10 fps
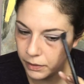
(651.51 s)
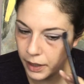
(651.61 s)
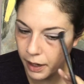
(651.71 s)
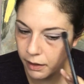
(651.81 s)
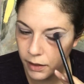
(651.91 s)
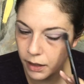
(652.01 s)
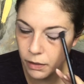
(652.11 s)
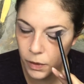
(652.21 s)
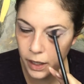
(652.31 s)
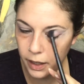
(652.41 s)
yeah, that
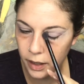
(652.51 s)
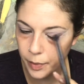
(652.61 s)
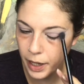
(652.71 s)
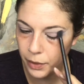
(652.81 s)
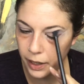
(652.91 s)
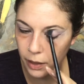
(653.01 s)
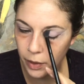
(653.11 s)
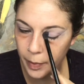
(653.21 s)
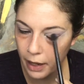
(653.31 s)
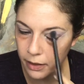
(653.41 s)
could work. A buy one get
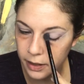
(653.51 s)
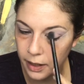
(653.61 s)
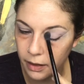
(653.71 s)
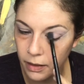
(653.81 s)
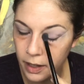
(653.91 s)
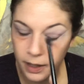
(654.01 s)
one palette sale.